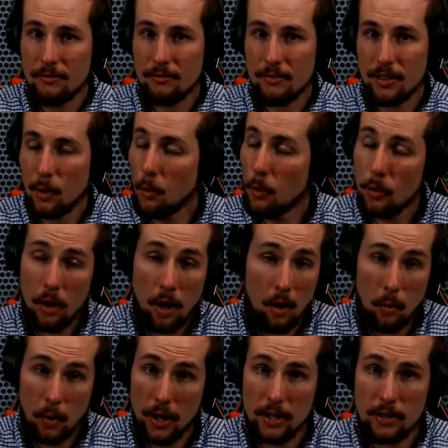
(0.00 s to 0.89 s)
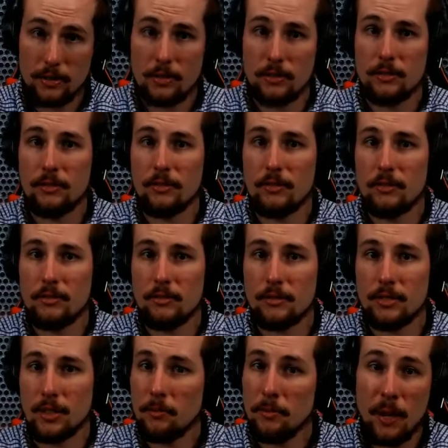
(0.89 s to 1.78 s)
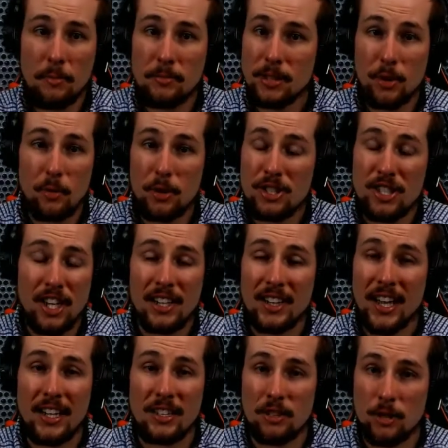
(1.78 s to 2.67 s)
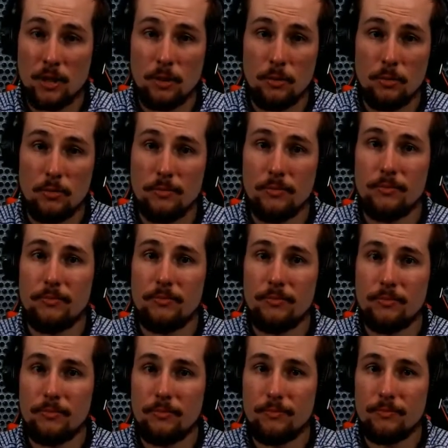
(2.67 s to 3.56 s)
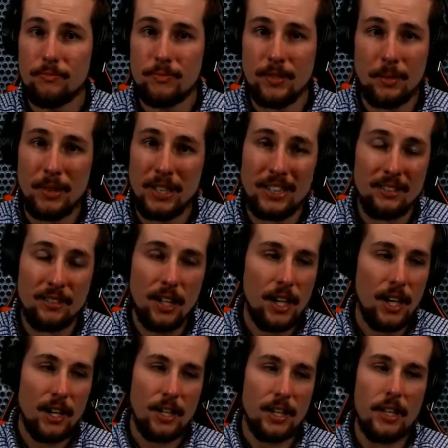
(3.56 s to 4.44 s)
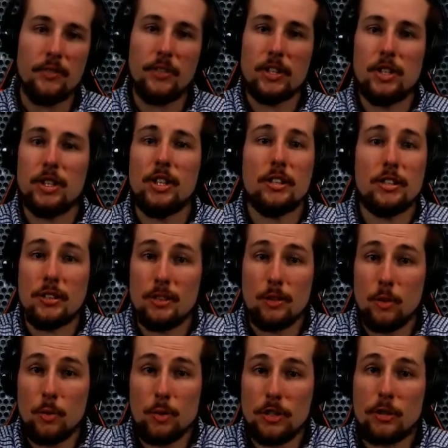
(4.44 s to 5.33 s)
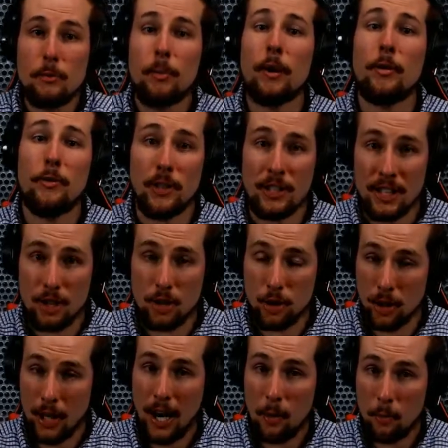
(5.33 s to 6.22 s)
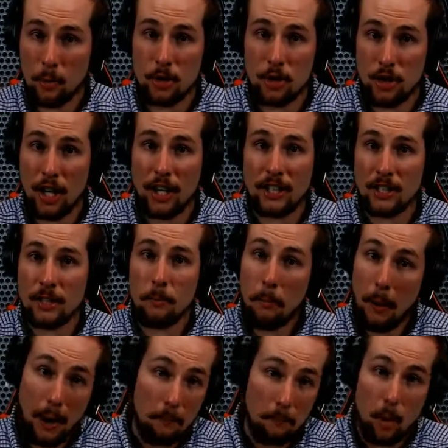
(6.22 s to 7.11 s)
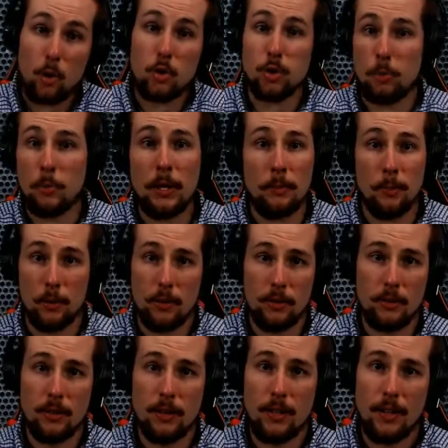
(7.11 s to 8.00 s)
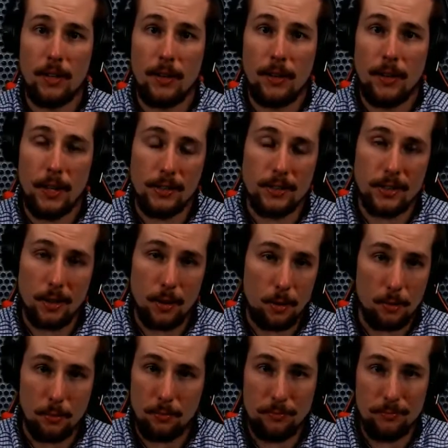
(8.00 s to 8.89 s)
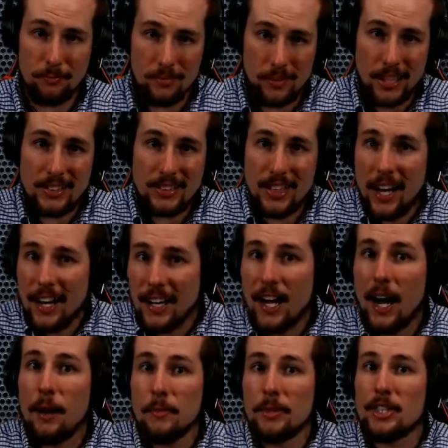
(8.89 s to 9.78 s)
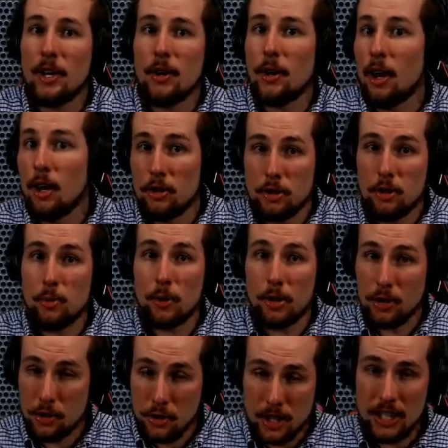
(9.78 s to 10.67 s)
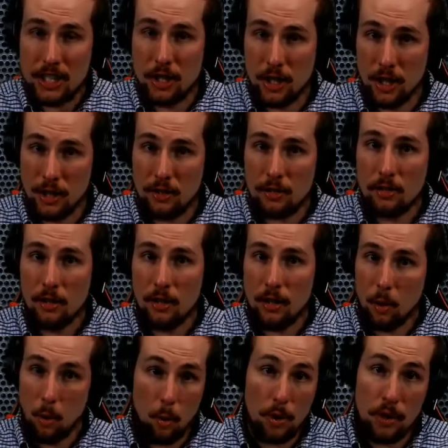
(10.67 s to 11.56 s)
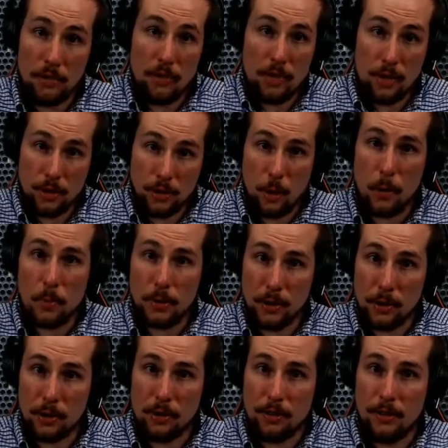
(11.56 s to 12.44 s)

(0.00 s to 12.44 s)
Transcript: They won't always. Sometimes they'll reject that too. I mean, even Jesus, who was the perfect teacher, got rejected by most people. And so that's not a commentary on you or your teaching or even the scripture.